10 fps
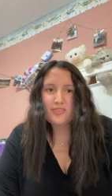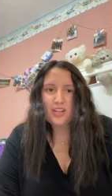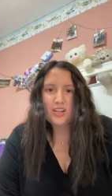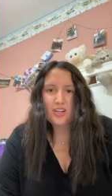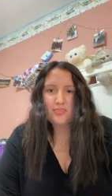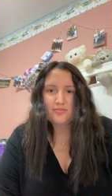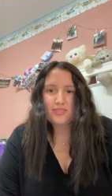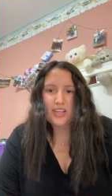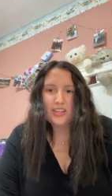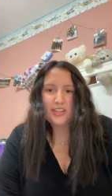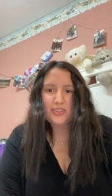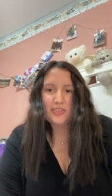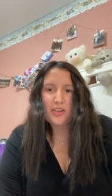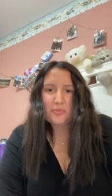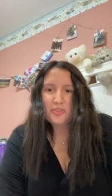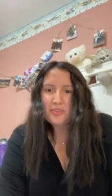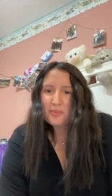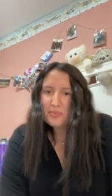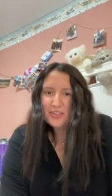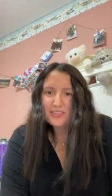I'm here to help you through
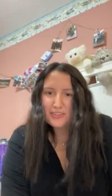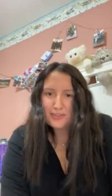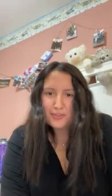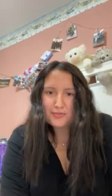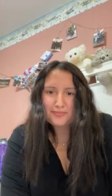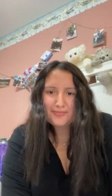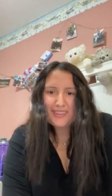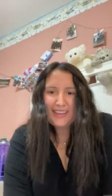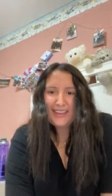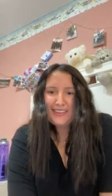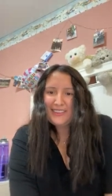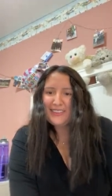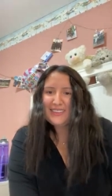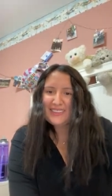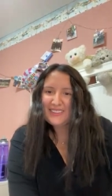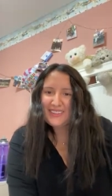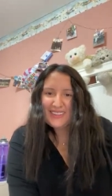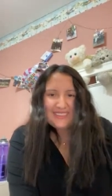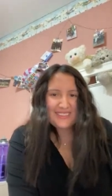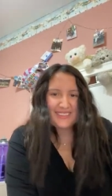the process too. And Dr.
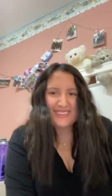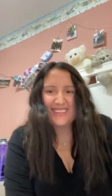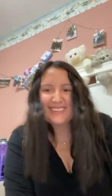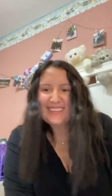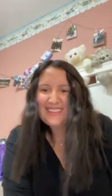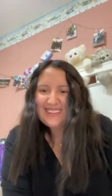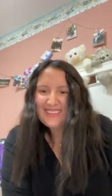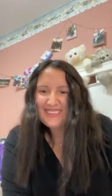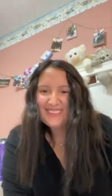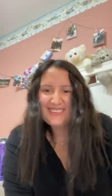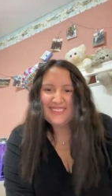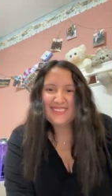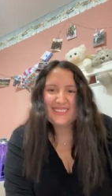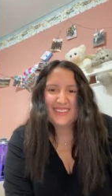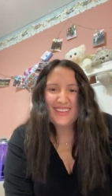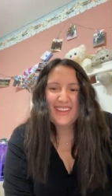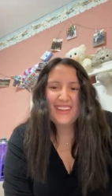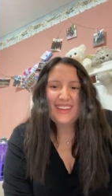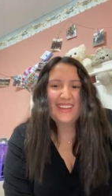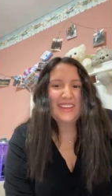Quinto said thank you,
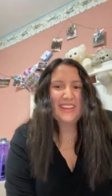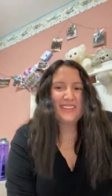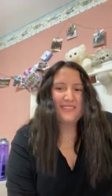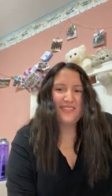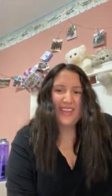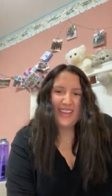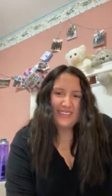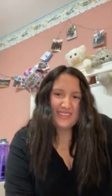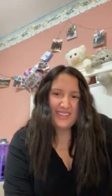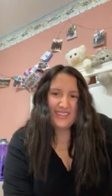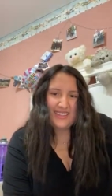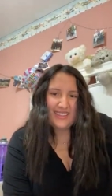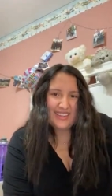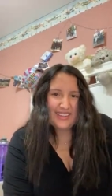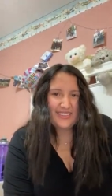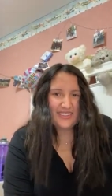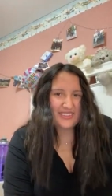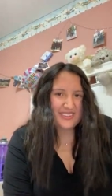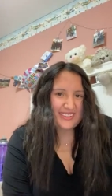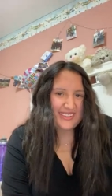and Mandy and
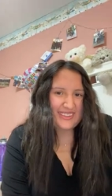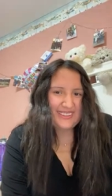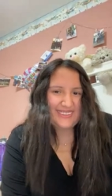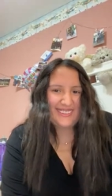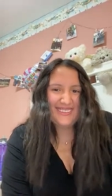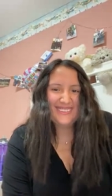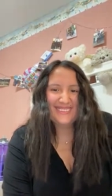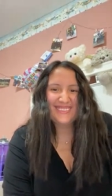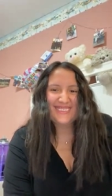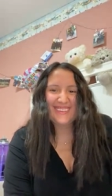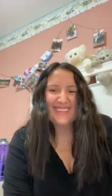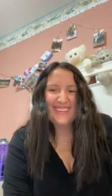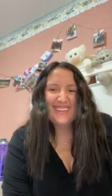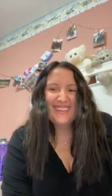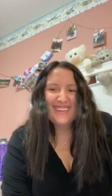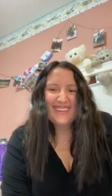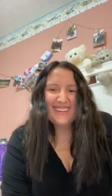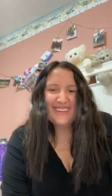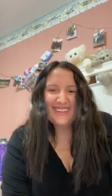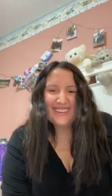Dr. Lee.
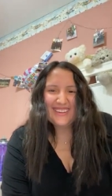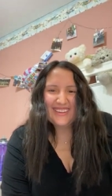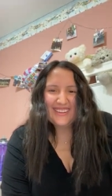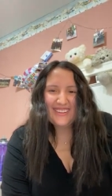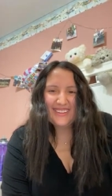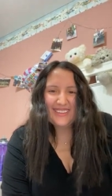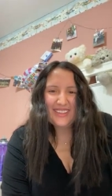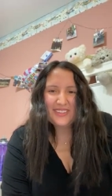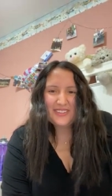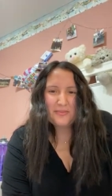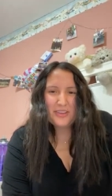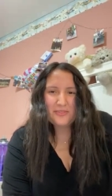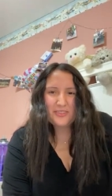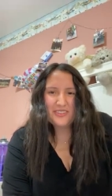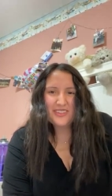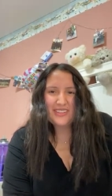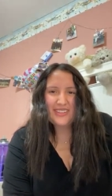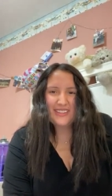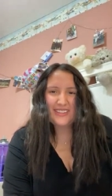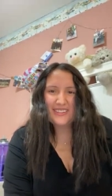Okay. Thank you so much for
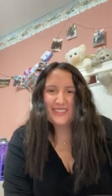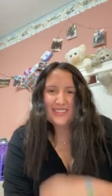joining us.